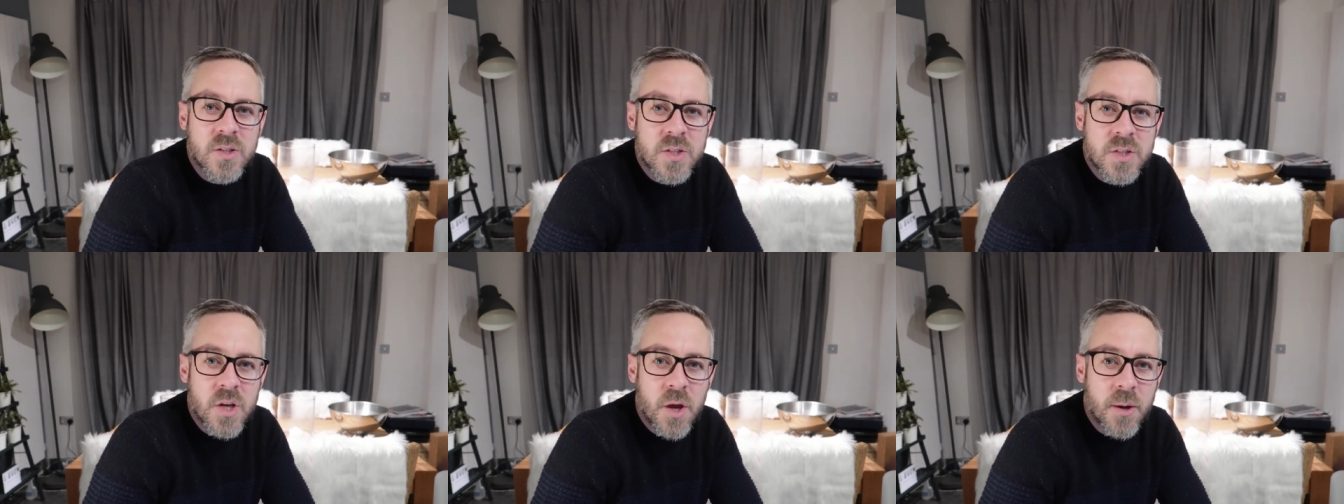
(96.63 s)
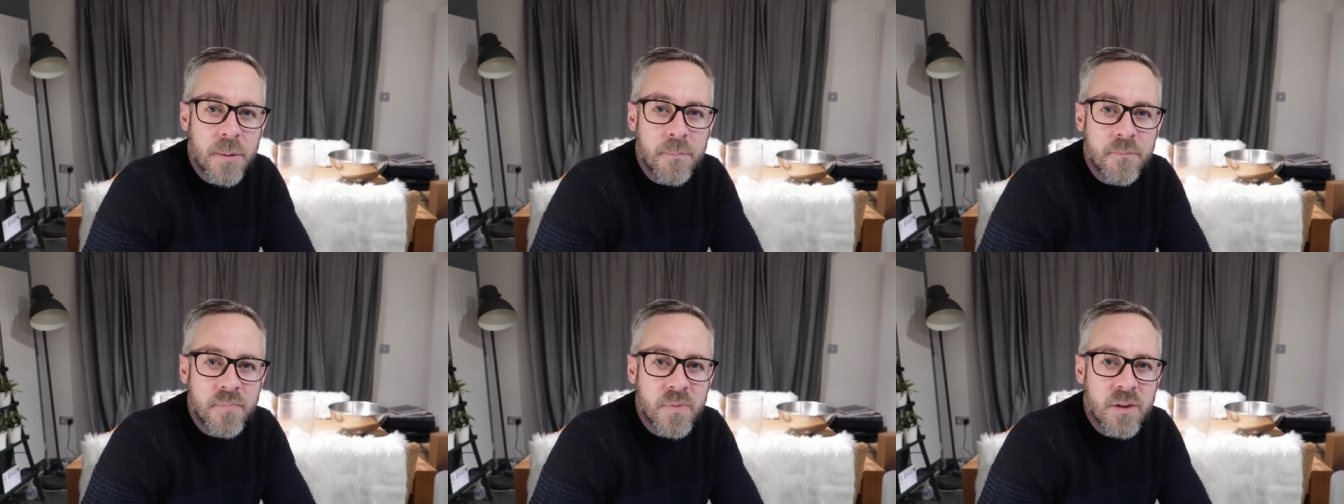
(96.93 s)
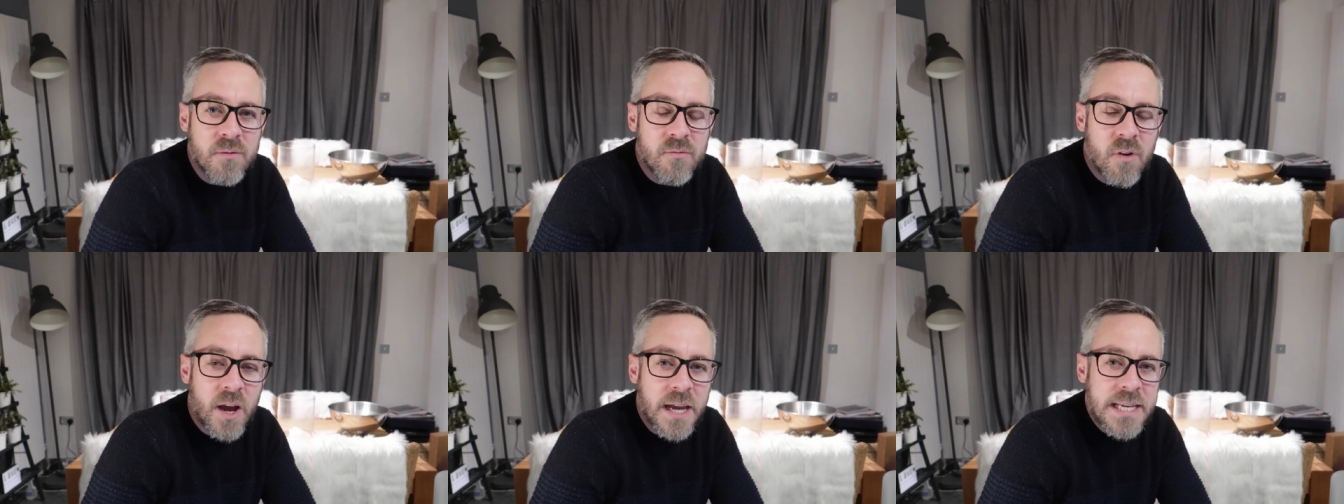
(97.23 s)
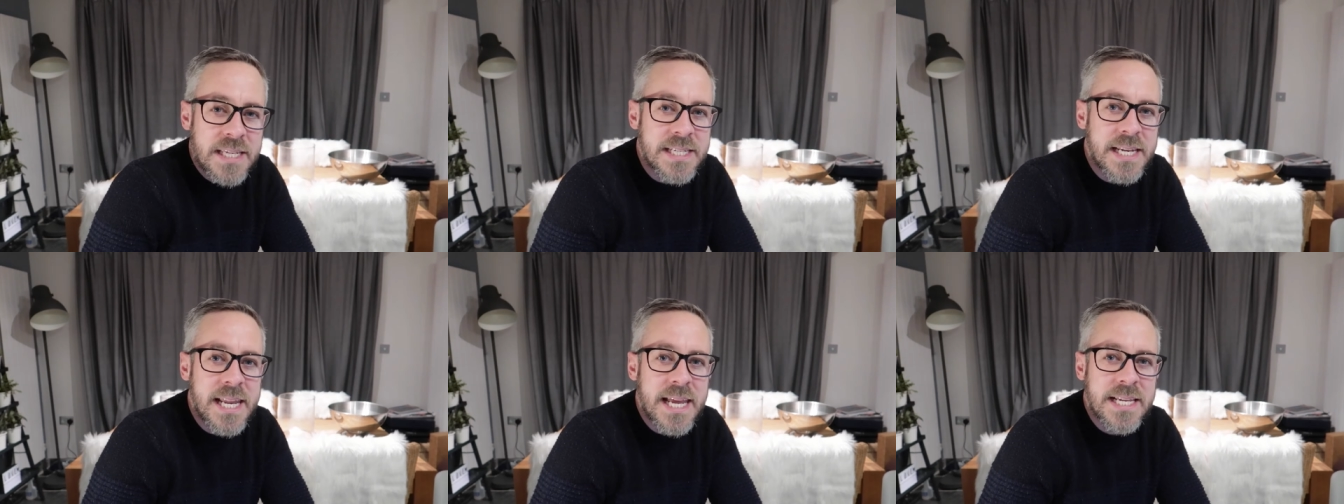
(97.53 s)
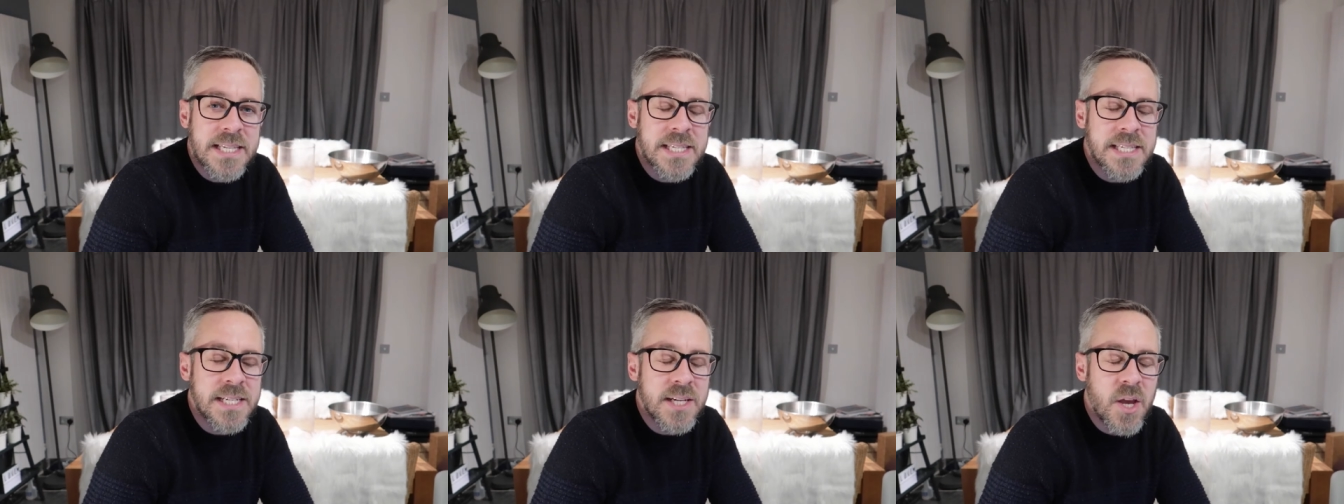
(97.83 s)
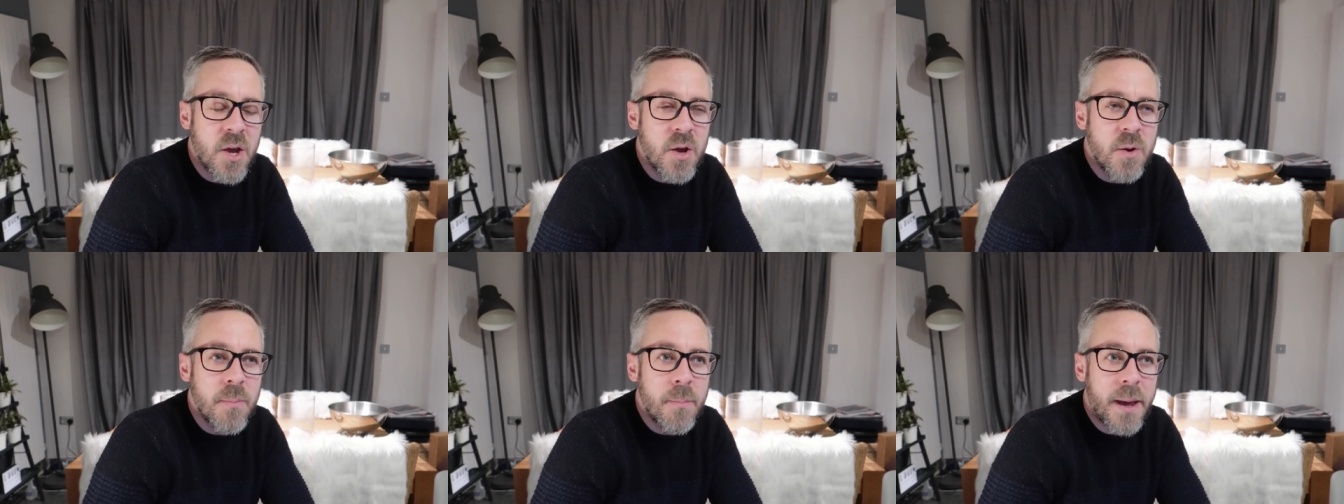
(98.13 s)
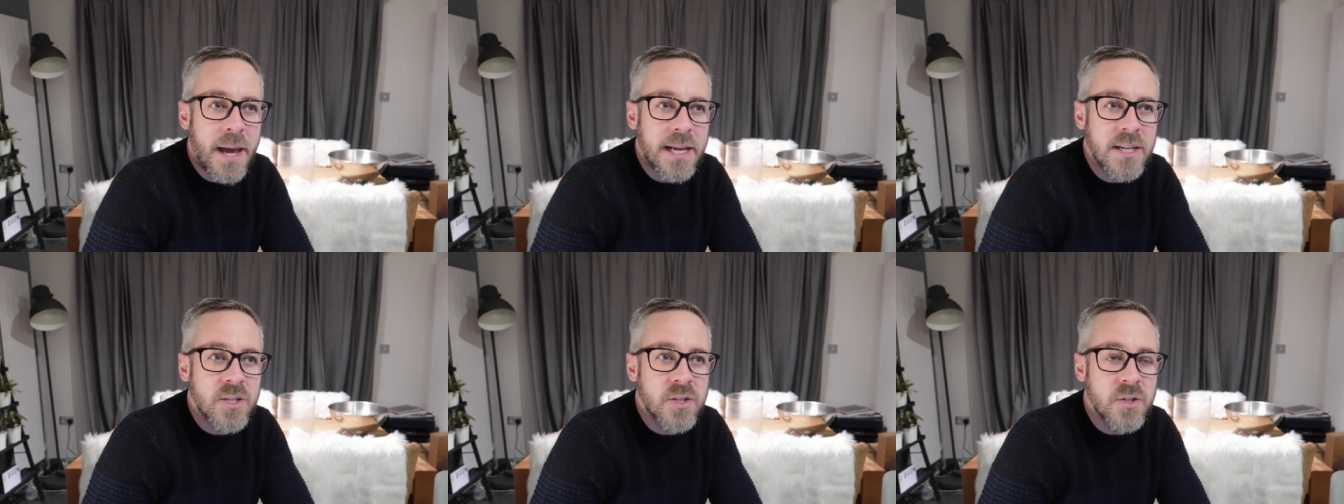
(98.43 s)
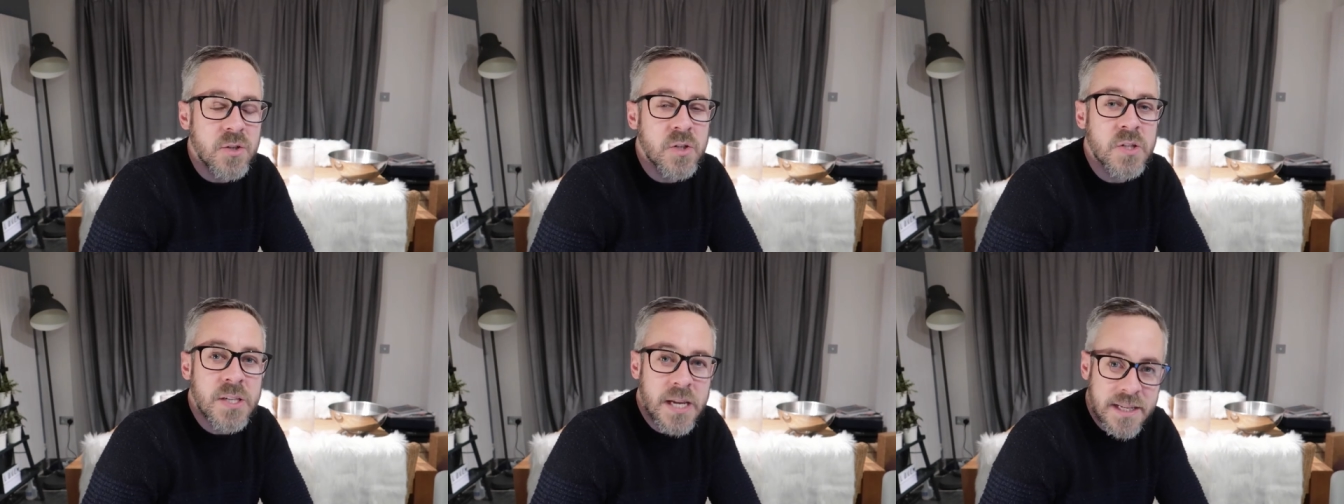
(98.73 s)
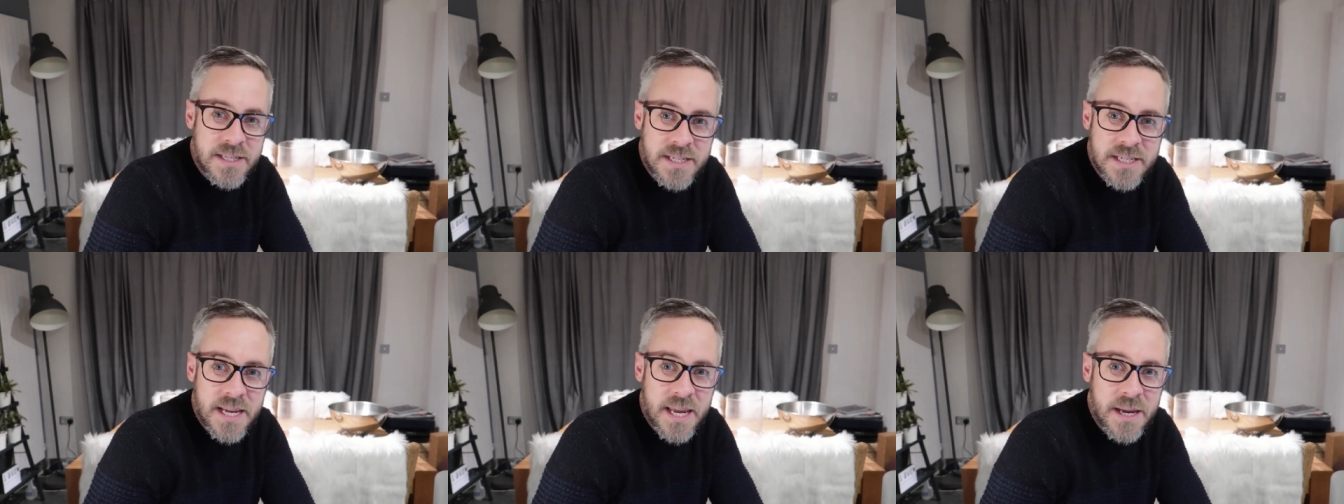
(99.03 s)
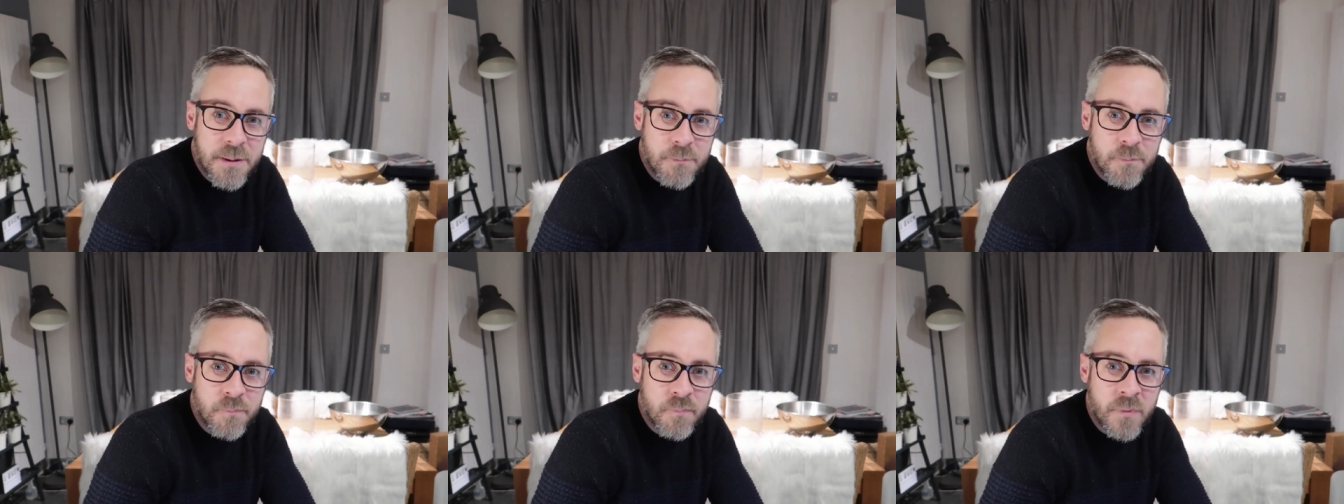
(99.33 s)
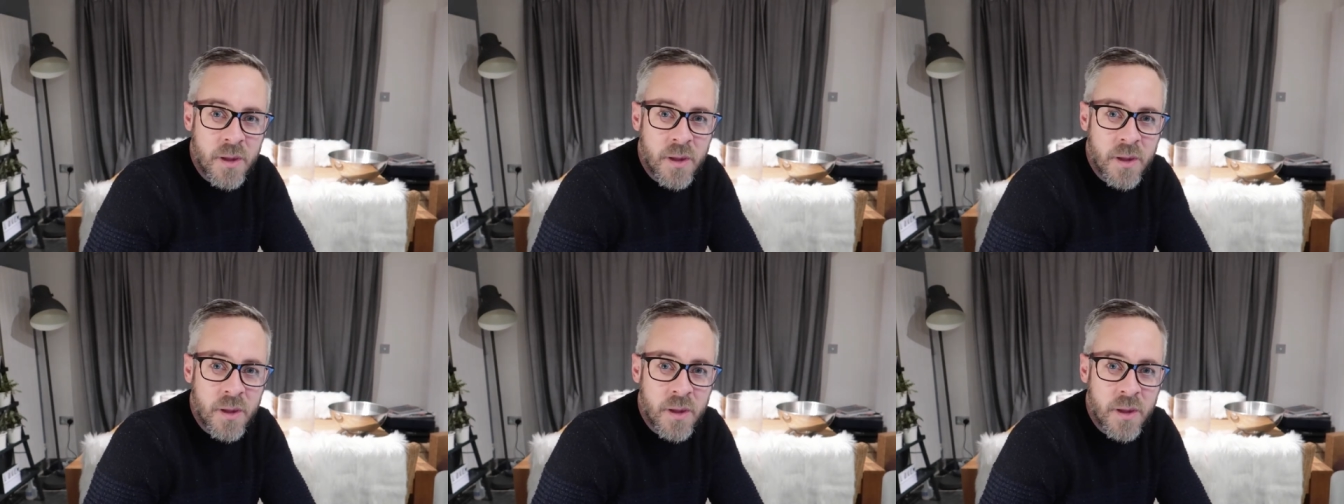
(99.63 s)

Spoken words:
So, right, let's go back to Saturday.